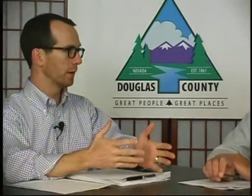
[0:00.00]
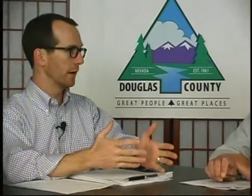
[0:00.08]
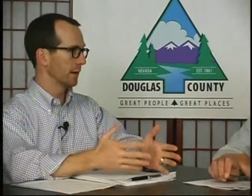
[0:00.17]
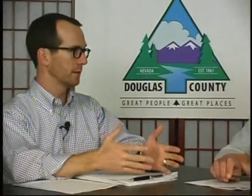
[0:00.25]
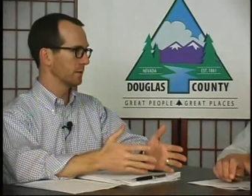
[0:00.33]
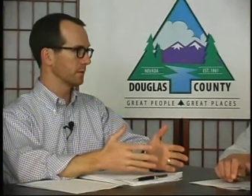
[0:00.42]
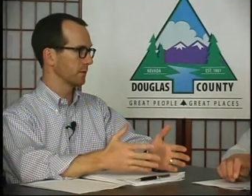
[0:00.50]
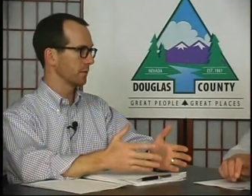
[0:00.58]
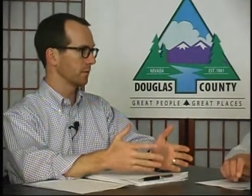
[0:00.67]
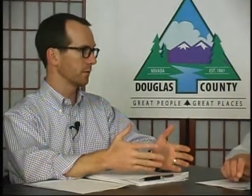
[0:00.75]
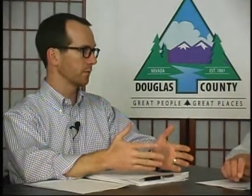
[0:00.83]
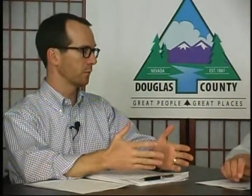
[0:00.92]
you can access
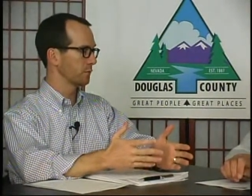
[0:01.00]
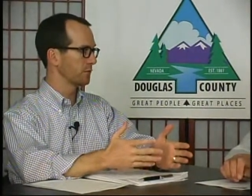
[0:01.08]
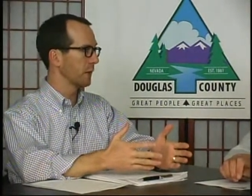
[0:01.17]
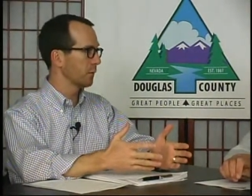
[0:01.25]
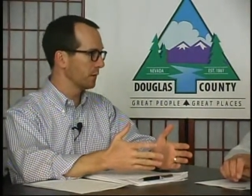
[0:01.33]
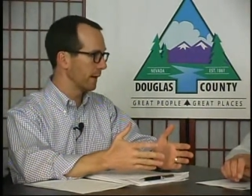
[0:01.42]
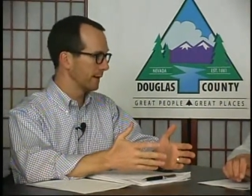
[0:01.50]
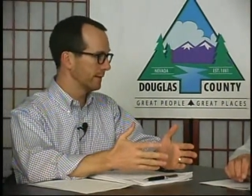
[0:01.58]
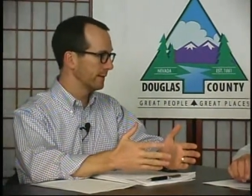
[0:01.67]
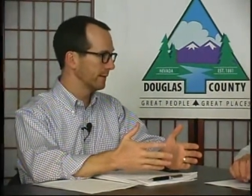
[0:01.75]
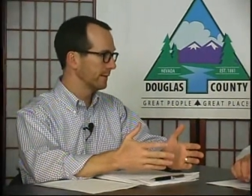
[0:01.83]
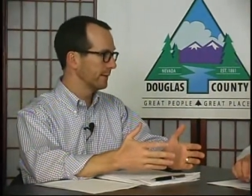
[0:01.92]
it from
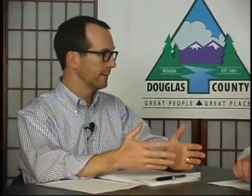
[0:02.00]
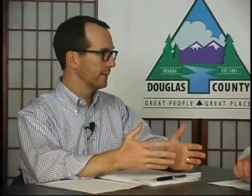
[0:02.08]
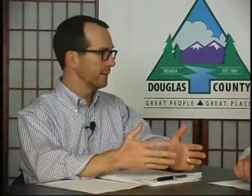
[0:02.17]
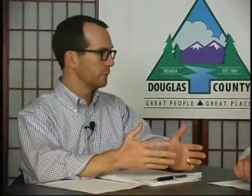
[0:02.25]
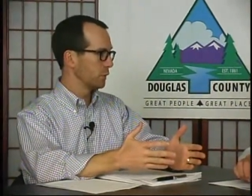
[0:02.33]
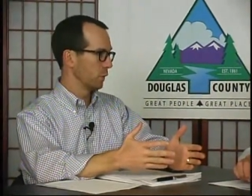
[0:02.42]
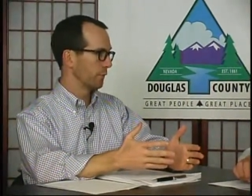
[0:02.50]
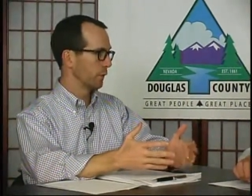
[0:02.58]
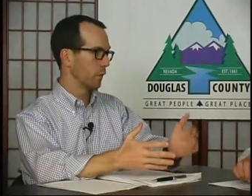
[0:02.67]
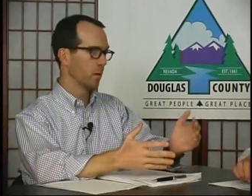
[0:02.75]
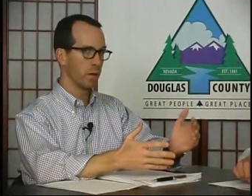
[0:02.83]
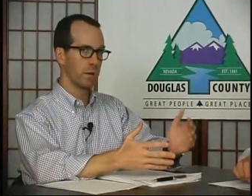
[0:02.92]
Southgate. Right. So if
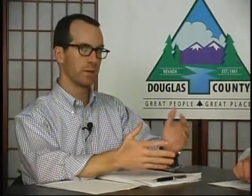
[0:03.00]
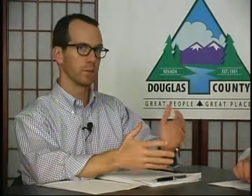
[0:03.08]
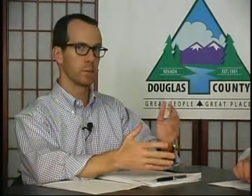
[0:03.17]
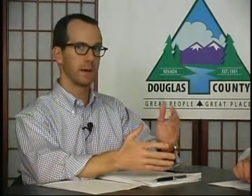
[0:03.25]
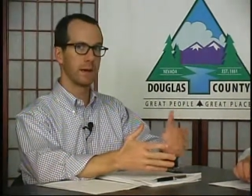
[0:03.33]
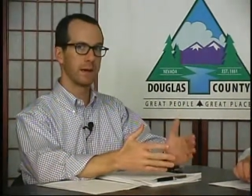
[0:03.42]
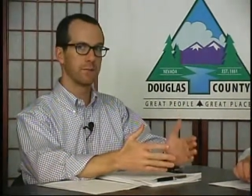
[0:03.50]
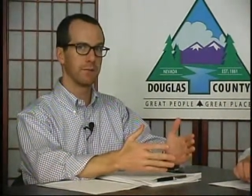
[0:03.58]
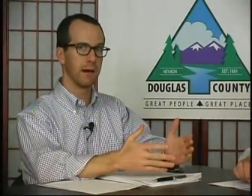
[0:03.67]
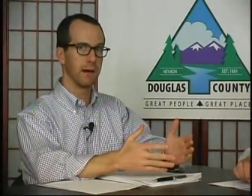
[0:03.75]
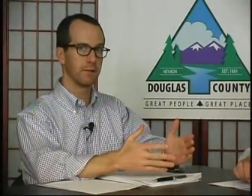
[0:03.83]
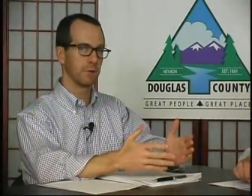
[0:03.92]
you're going
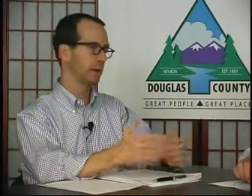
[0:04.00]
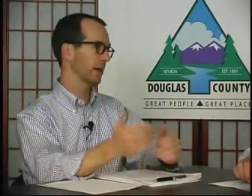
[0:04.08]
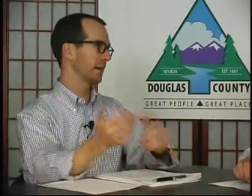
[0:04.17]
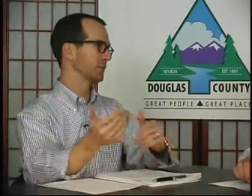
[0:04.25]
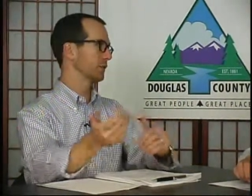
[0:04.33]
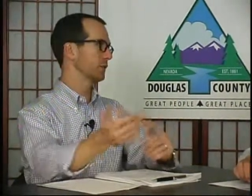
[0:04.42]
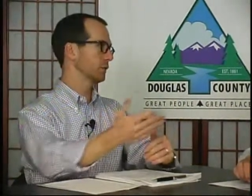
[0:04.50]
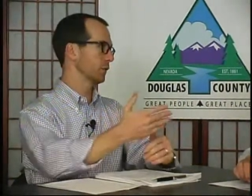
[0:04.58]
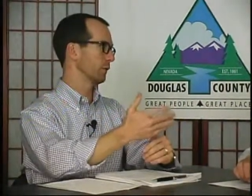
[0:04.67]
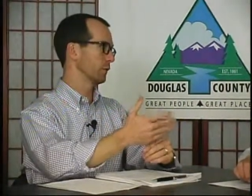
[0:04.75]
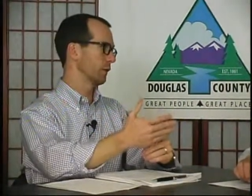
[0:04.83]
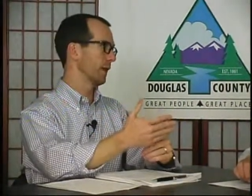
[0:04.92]
395, you can access
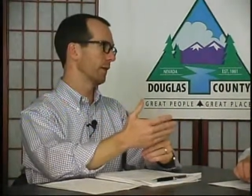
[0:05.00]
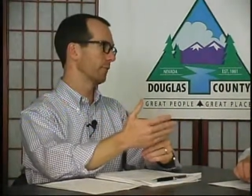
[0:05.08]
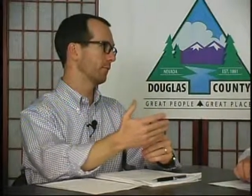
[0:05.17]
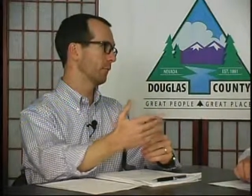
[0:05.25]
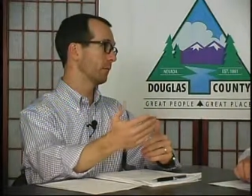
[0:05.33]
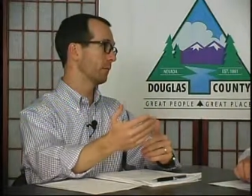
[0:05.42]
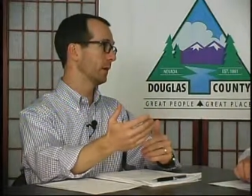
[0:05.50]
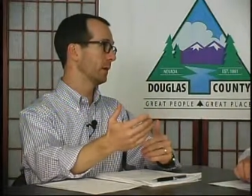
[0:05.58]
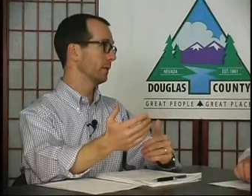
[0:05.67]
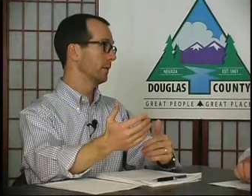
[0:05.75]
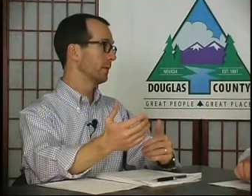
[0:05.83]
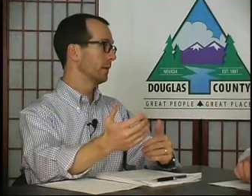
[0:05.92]
Service Drive from,
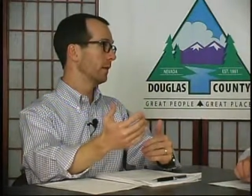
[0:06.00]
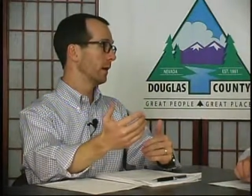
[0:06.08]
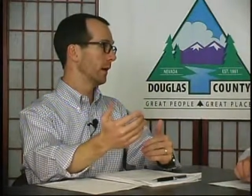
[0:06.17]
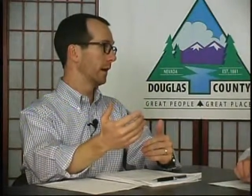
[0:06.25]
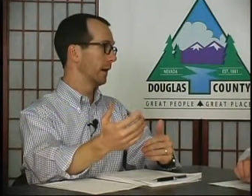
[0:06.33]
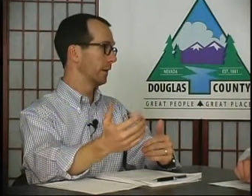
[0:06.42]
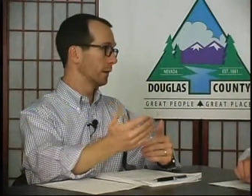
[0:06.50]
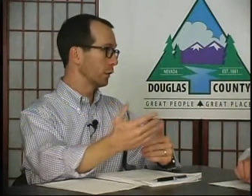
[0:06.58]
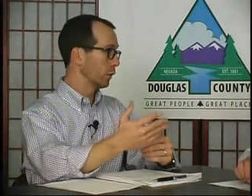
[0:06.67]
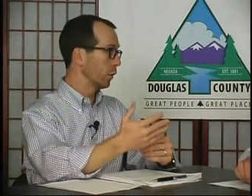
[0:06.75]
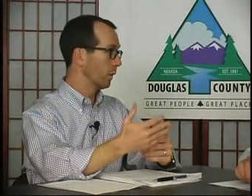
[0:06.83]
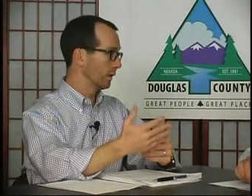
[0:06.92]
uh,
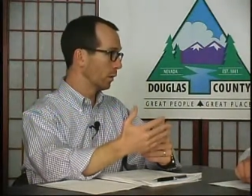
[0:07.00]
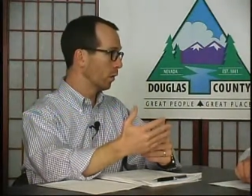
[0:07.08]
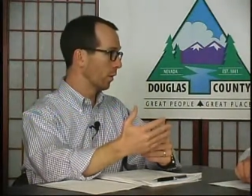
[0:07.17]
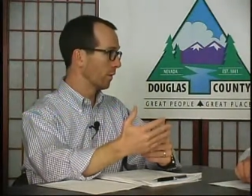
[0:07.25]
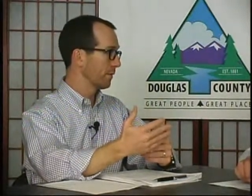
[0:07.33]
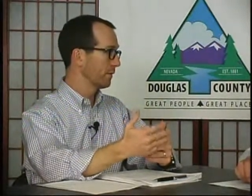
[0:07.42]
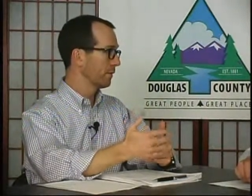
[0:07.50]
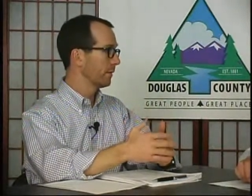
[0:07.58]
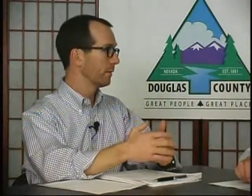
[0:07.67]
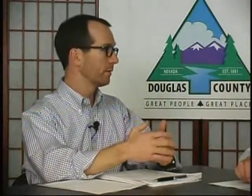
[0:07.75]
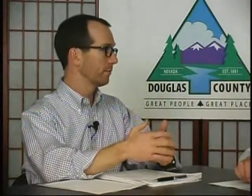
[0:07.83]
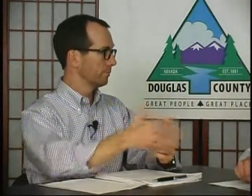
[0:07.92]
you know, going north.
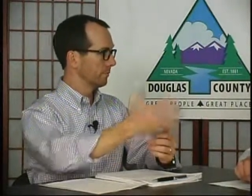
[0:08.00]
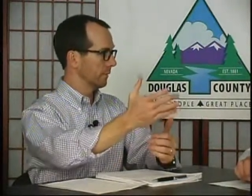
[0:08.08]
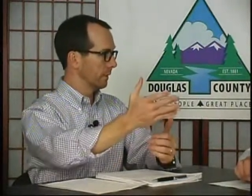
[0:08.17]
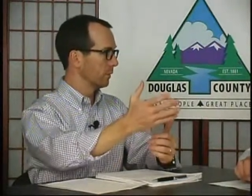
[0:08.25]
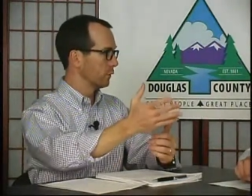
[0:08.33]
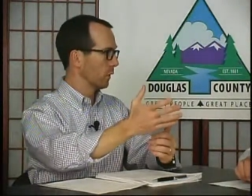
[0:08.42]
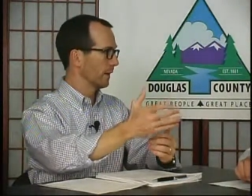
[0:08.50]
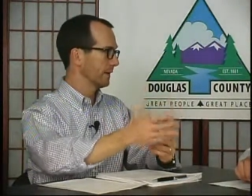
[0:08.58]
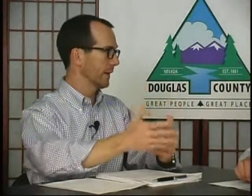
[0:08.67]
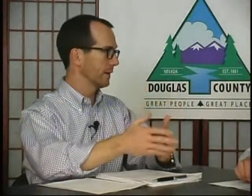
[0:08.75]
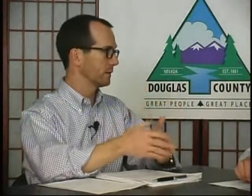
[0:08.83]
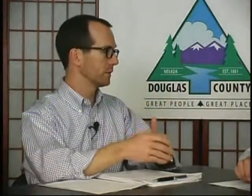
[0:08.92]
You have
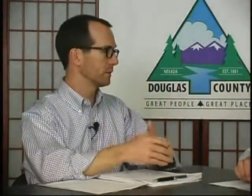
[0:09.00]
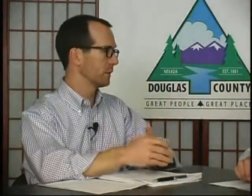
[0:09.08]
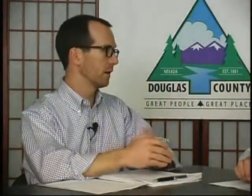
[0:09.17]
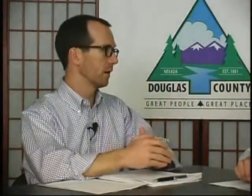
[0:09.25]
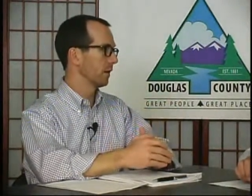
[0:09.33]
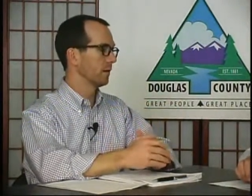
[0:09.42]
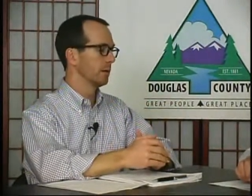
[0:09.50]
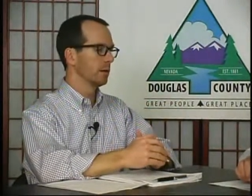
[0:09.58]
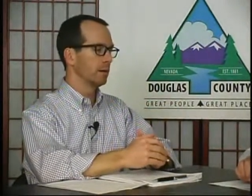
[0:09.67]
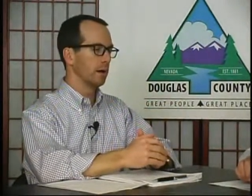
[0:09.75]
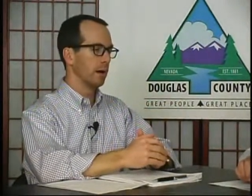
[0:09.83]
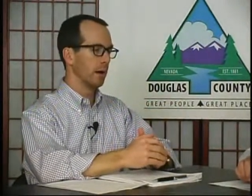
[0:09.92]
direct access there.
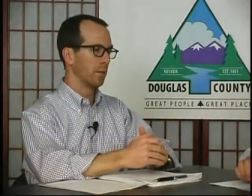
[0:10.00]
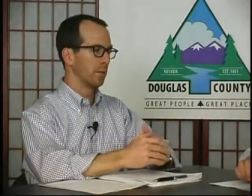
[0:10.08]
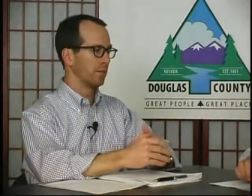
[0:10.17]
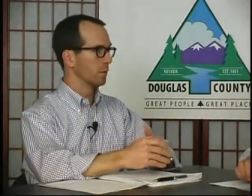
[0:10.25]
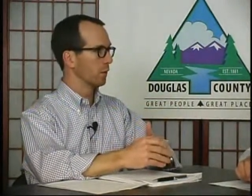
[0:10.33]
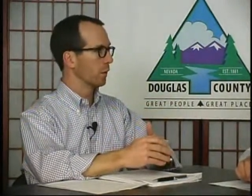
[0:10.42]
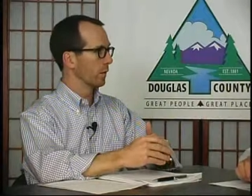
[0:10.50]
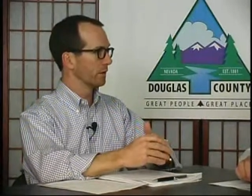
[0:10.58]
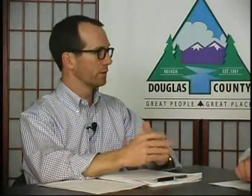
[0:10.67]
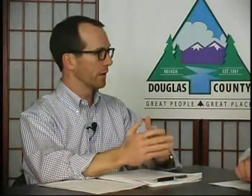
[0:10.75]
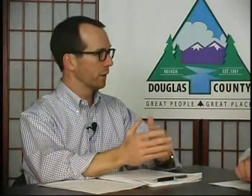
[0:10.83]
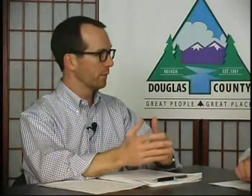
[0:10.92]
Sure. Um, if you're
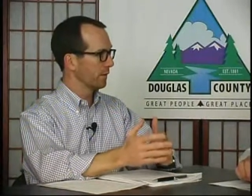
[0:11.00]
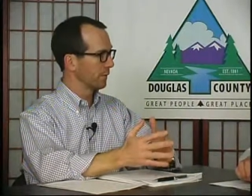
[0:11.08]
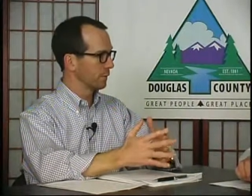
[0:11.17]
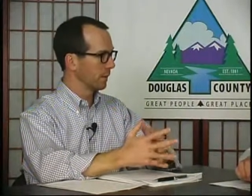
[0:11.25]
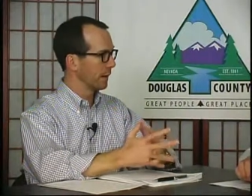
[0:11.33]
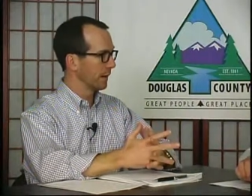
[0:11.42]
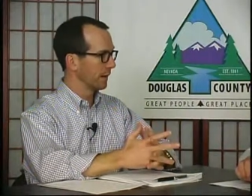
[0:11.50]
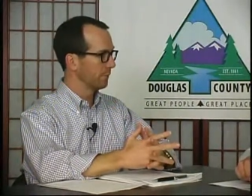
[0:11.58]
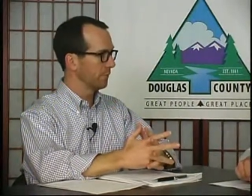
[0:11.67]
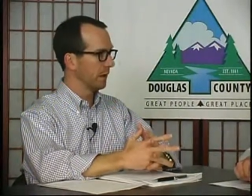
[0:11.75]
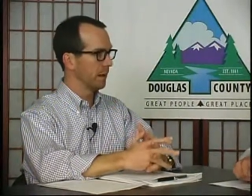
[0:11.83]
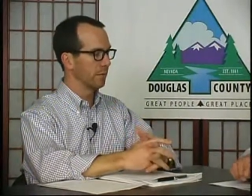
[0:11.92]
going south on
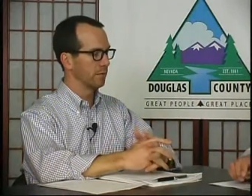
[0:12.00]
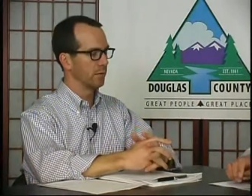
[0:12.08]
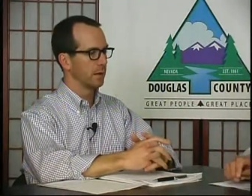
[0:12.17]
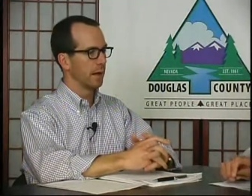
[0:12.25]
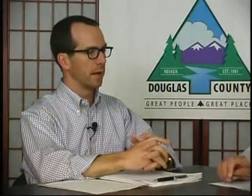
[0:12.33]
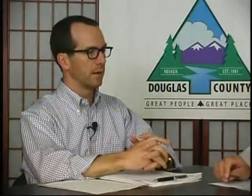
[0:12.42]
395,